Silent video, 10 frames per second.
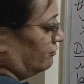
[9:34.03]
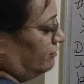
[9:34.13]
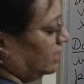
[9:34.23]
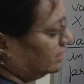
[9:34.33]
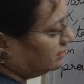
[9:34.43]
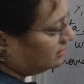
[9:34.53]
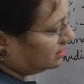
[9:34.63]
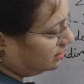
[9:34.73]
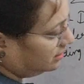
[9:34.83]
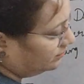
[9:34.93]
When
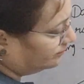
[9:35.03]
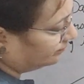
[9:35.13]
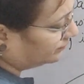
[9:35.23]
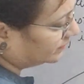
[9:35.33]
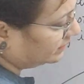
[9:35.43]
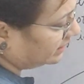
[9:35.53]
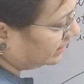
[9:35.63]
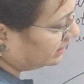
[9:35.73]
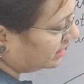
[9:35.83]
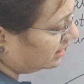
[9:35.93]
the
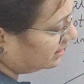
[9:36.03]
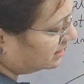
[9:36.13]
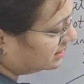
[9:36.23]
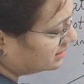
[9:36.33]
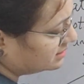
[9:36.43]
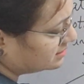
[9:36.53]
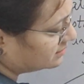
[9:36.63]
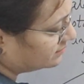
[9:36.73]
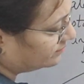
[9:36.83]
data is